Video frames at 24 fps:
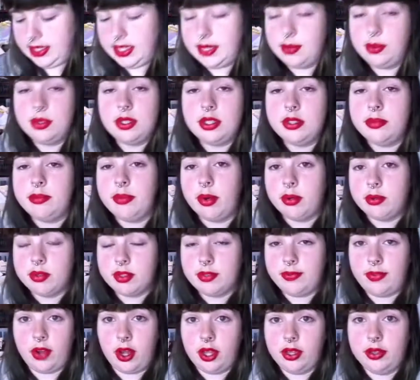It was the
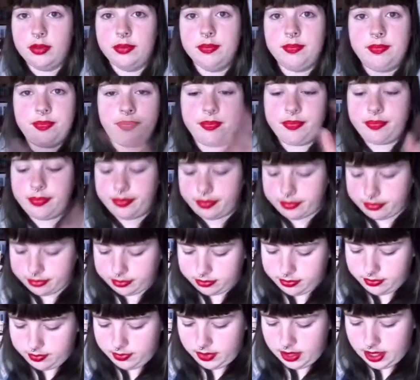most fun
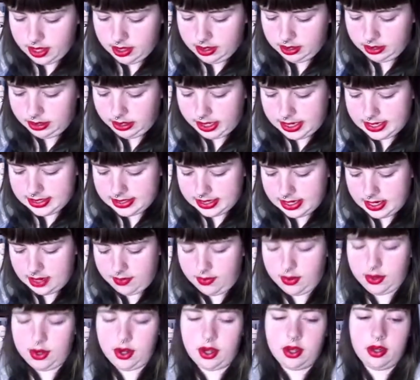lace I'd
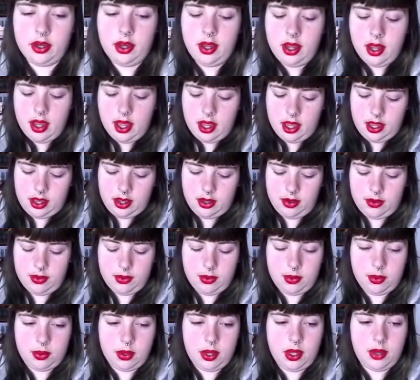ever done.
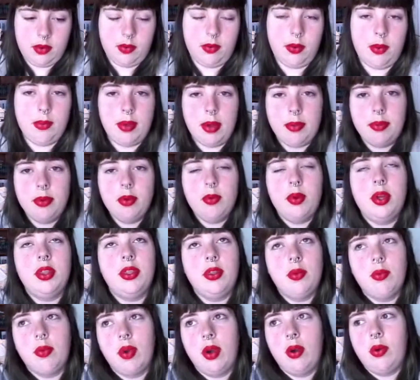You remember what
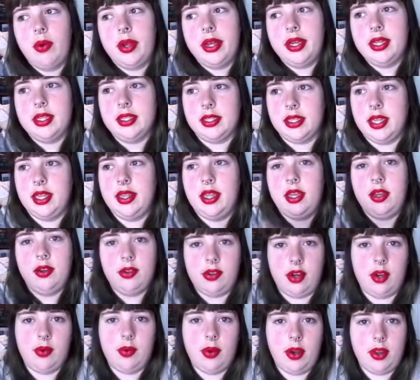the row is, and then you
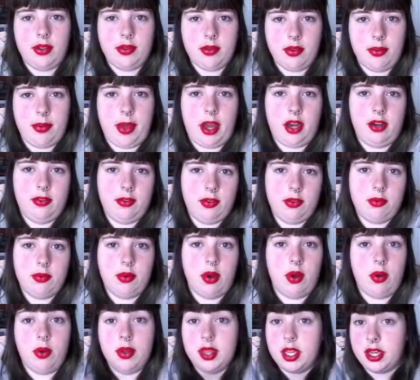start running through the pattern for the
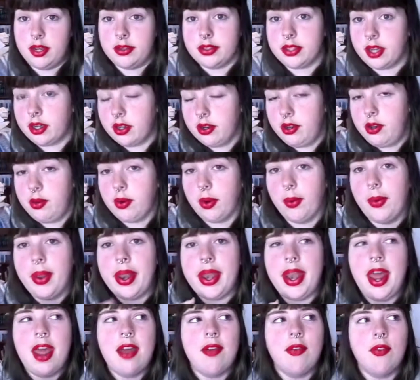row, and then you start a new row,
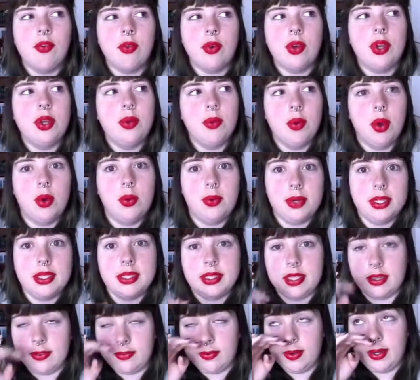and every row is
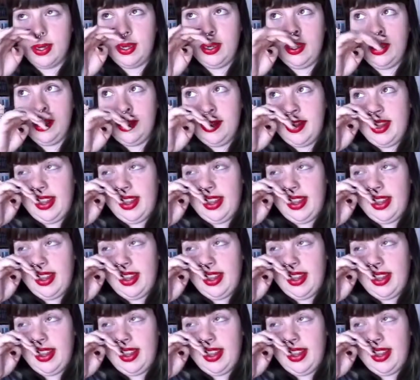different.